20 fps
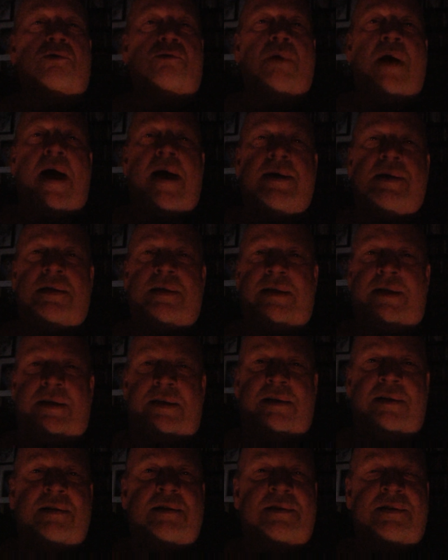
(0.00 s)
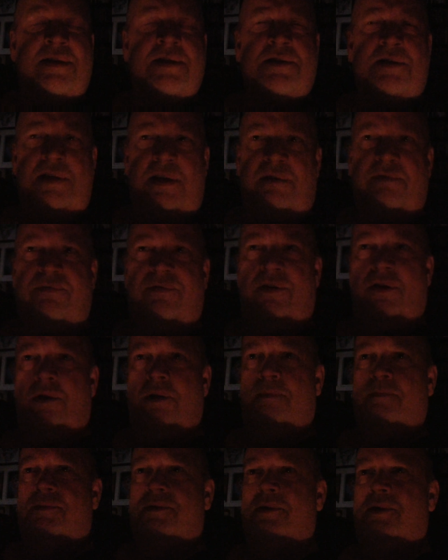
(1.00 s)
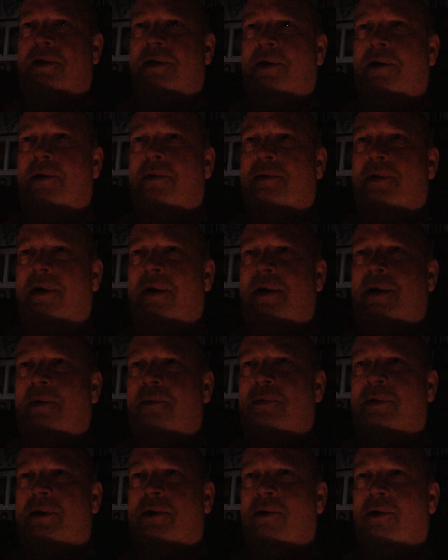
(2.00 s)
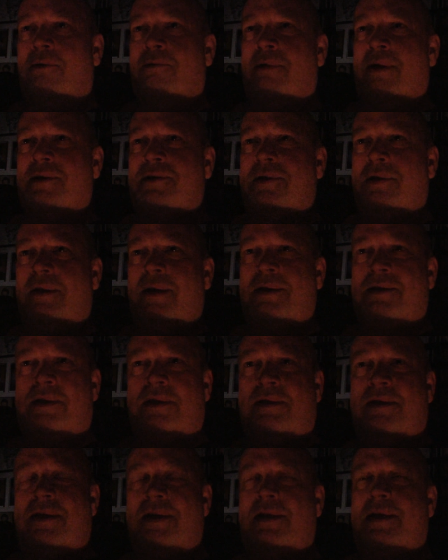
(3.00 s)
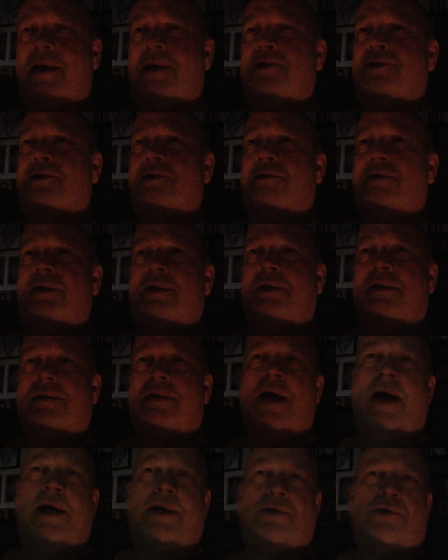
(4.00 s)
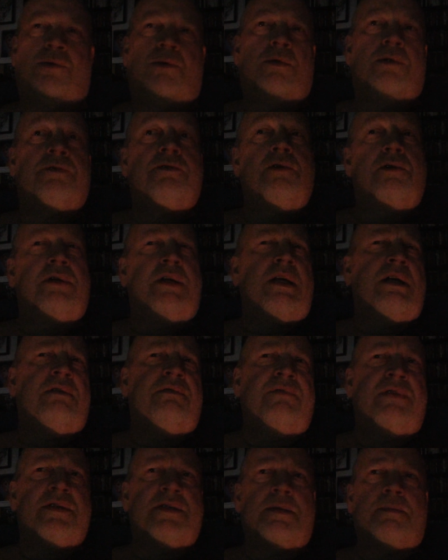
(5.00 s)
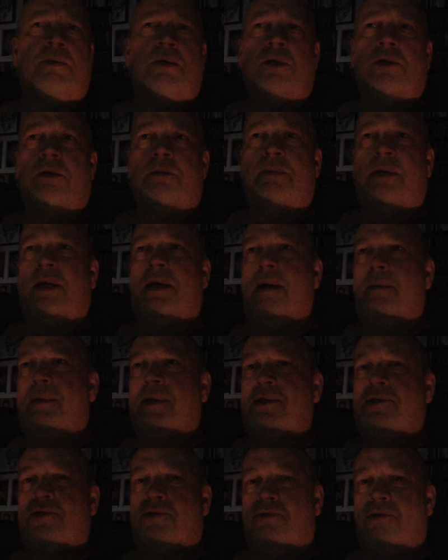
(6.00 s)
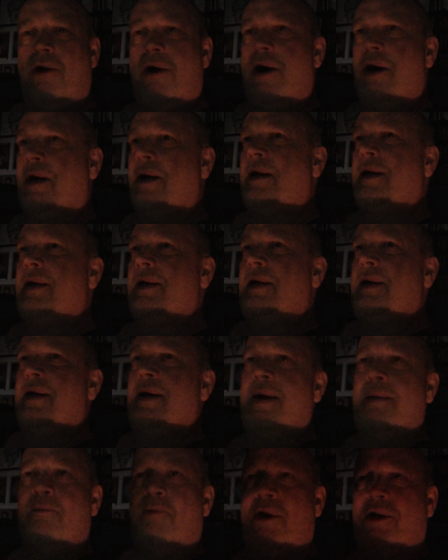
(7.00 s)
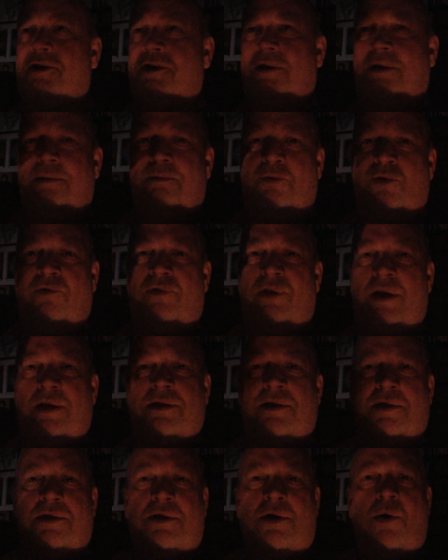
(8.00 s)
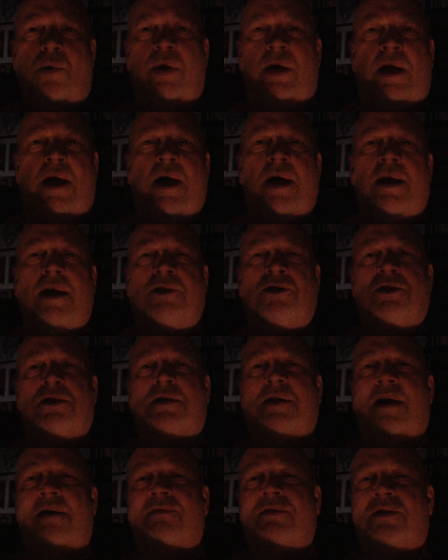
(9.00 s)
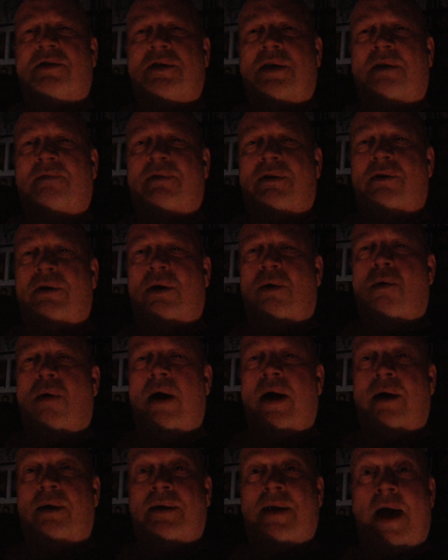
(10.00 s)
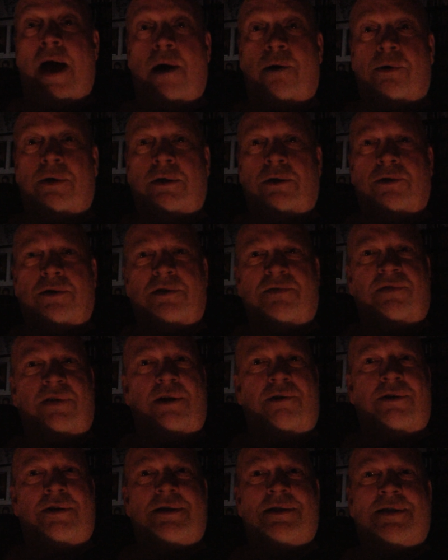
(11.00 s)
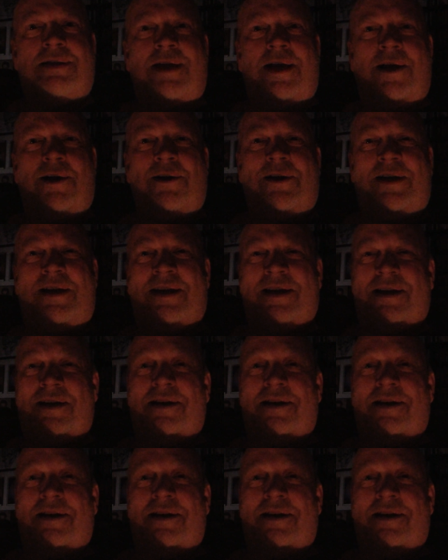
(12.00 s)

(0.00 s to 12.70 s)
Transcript: Riley Disney films, with Kurt Russell as a teenager in high school, turning invisible or becoming strong. I'm watching the movie as it's going on. I just have the thing very quiet. Now it looks very scary.